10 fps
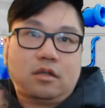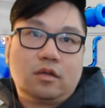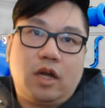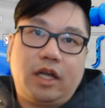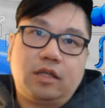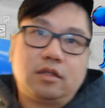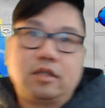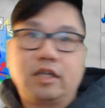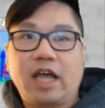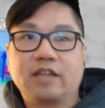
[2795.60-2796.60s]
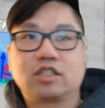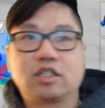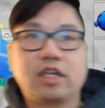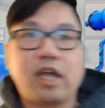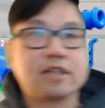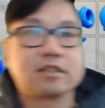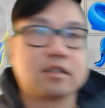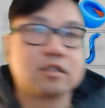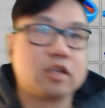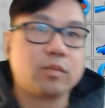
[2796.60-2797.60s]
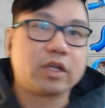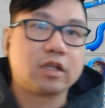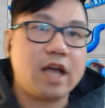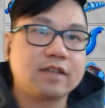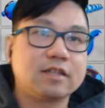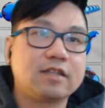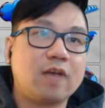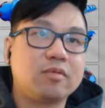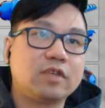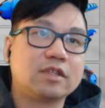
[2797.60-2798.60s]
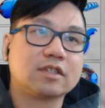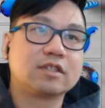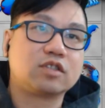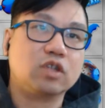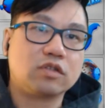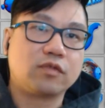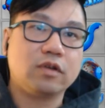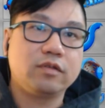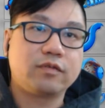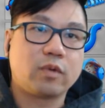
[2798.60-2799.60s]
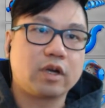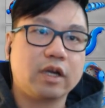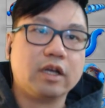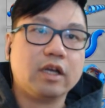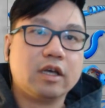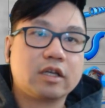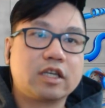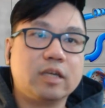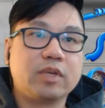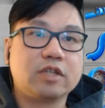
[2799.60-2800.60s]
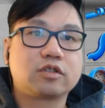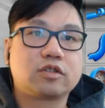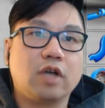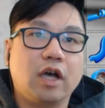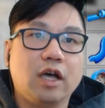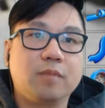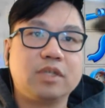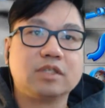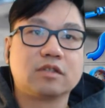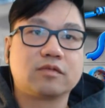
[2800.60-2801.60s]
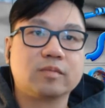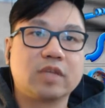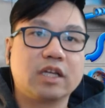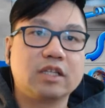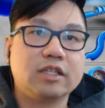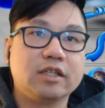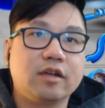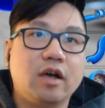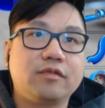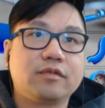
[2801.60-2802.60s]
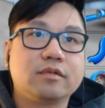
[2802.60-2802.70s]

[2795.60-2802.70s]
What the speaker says: right? It actually has, you can put glass on top of it. This is useful for keeping pieces from getting yeeted off,